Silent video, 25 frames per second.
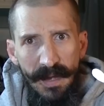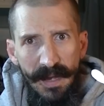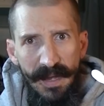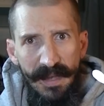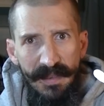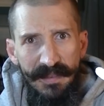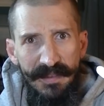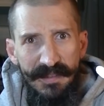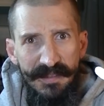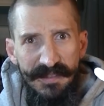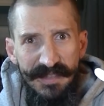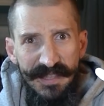
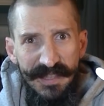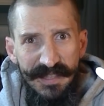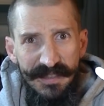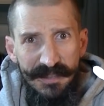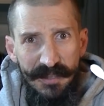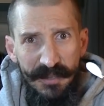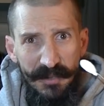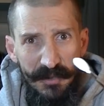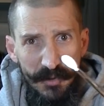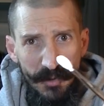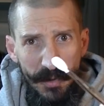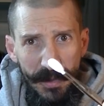And the
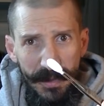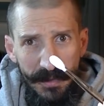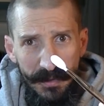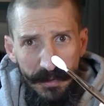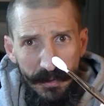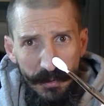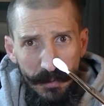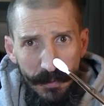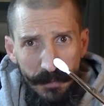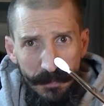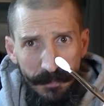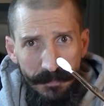seeds are dry
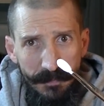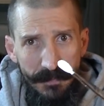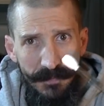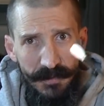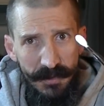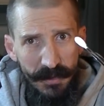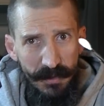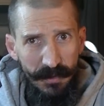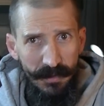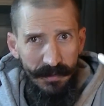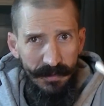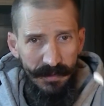too.
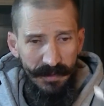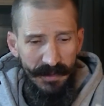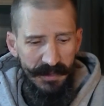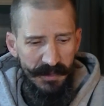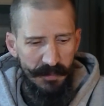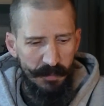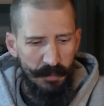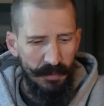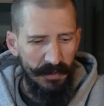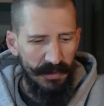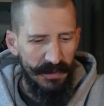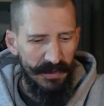So
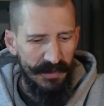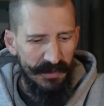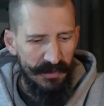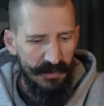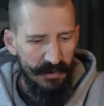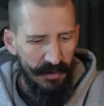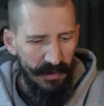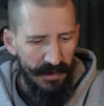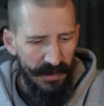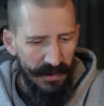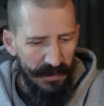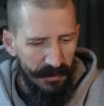let's put this
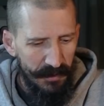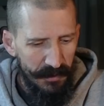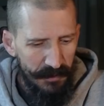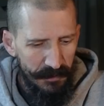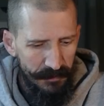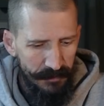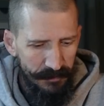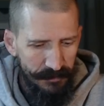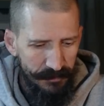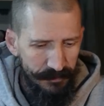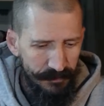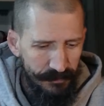together.
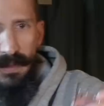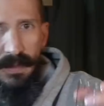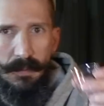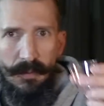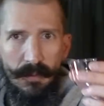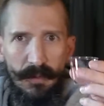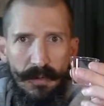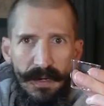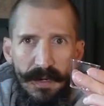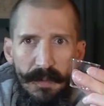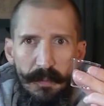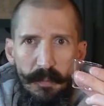
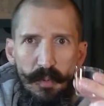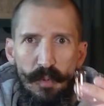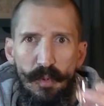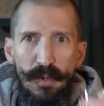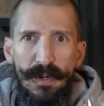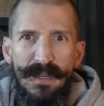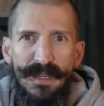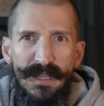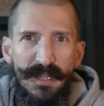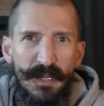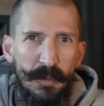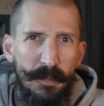I'm gonna
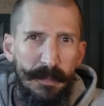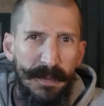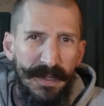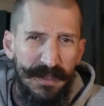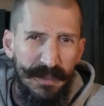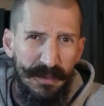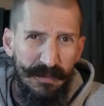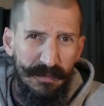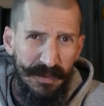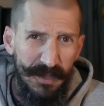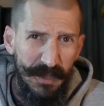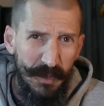pour a little
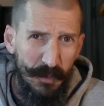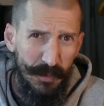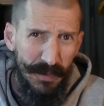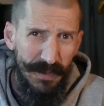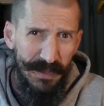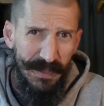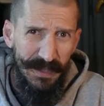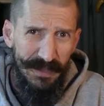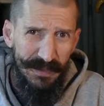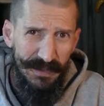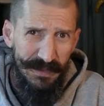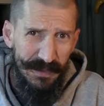bit of liquid
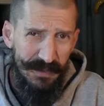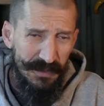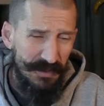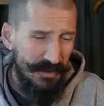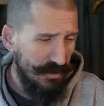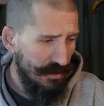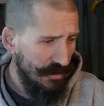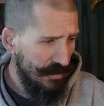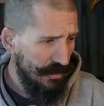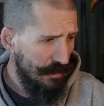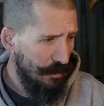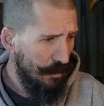latex,
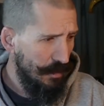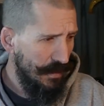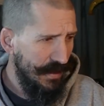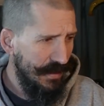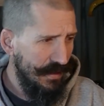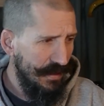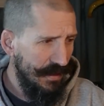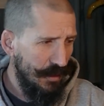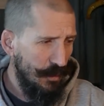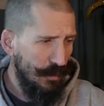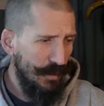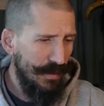just
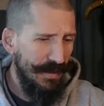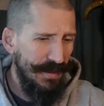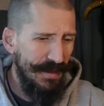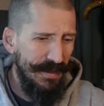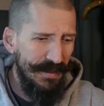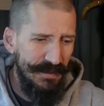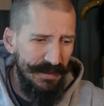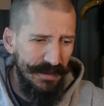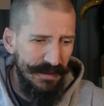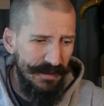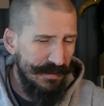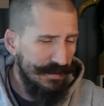plain liquid
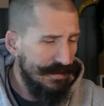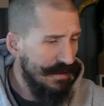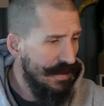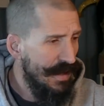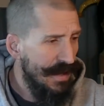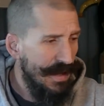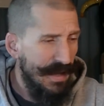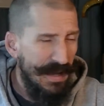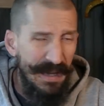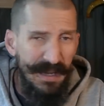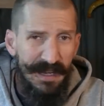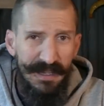latex,
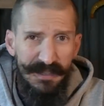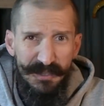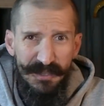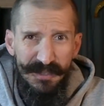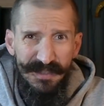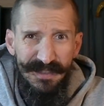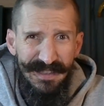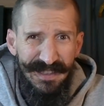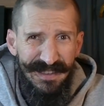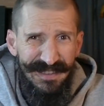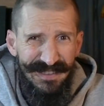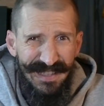
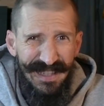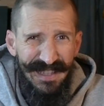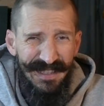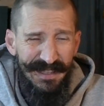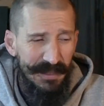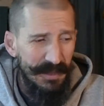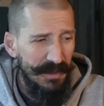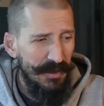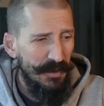just a tiny